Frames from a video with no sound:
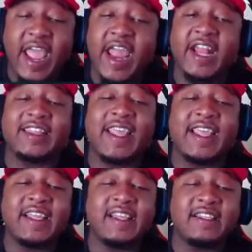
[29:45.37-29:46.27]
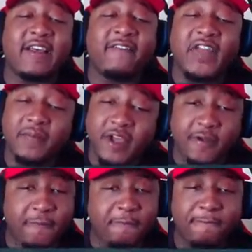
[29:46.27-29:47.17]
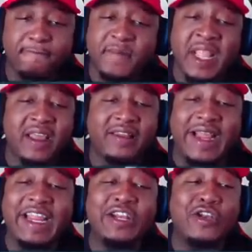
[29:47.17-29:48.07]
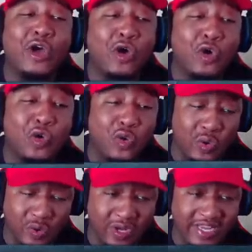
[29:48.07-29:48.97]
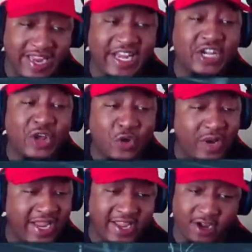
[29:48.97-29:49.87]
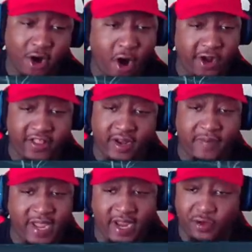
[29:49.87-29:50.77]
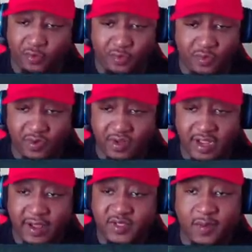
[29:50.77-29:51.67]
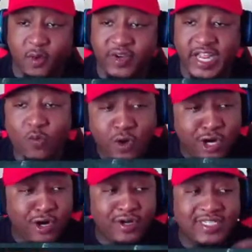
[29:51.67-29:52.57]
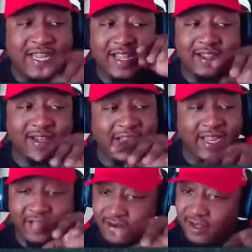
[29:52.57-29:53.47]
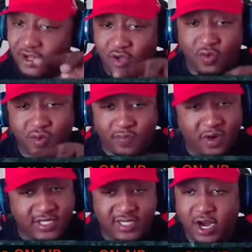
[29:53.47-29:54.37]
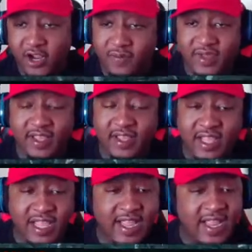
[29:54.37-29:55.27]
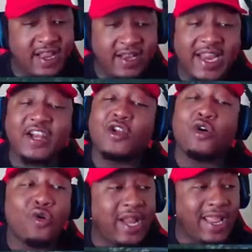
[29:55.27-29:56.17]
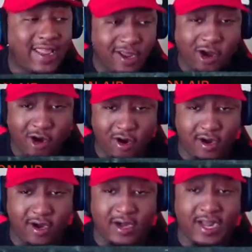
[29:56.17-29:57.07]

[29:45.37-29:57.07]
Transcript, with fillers: And the thing is, a female, they know they know they hit harder than a man do. I'm talking about with their words, they they you know parts of the argument, they know they hit hard.